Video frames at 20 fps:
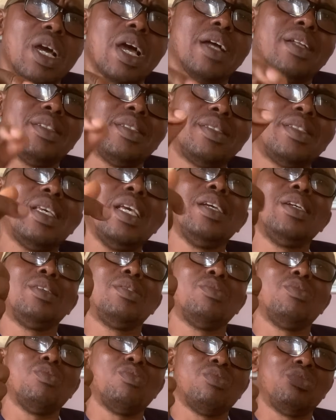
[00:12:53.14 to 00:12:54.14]
and think
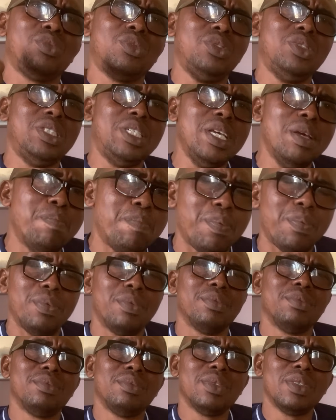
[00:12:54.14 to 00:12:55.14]
deep.
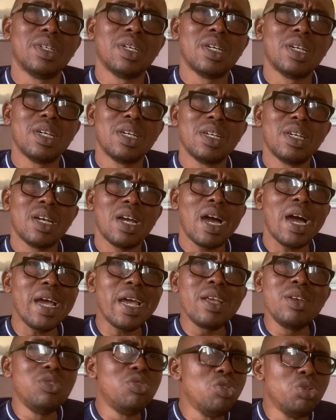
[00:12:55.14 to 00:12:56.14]
I
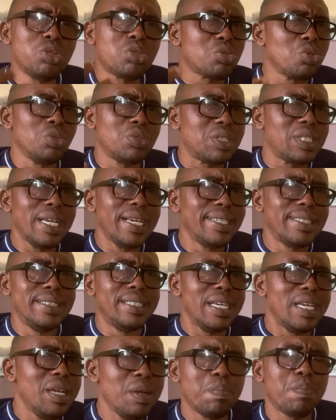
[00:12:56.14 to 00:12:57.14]
used to think
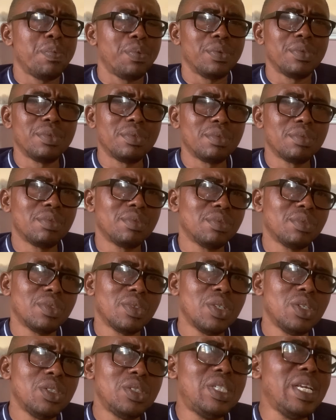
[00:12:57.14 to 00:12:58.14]
deep.
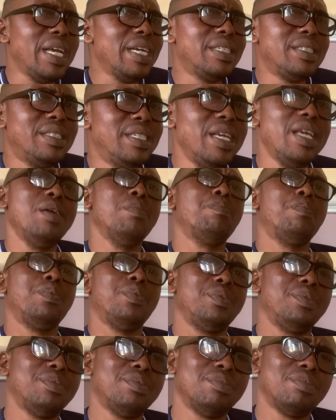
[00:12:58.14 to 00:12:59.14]
Think deep.
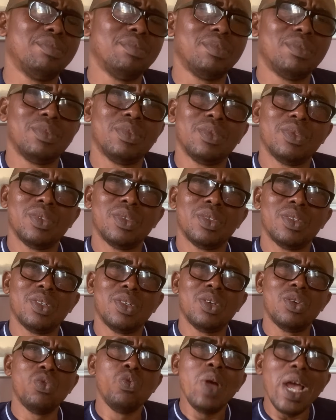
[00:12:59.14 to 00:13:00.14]

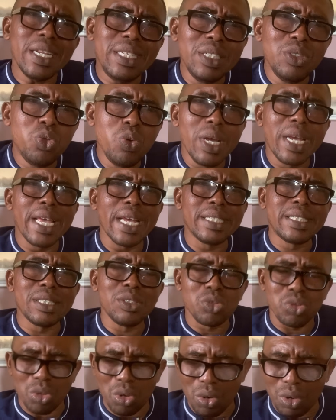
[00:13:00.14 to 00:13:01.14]
Where did we get
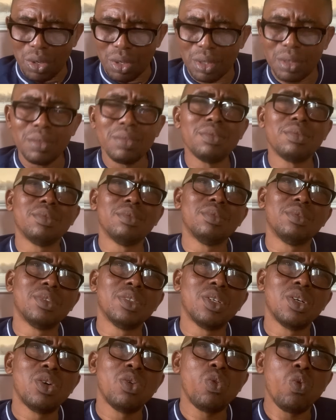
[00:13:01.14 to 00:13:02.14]
it wrong?
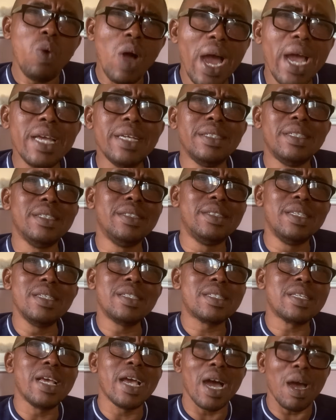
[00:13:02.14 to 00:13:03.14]
Why did
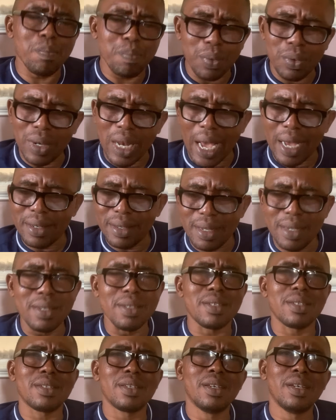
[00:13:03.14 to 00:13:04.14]
this thing happen like
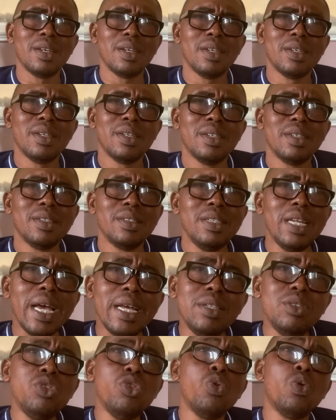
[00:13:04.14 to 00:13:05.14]
this?
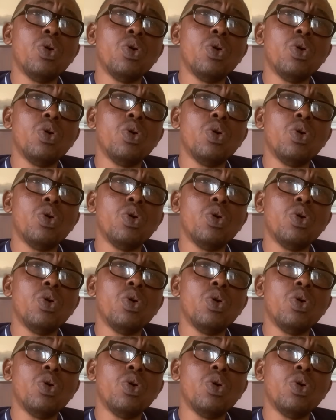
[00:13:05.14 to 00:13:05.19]
Then you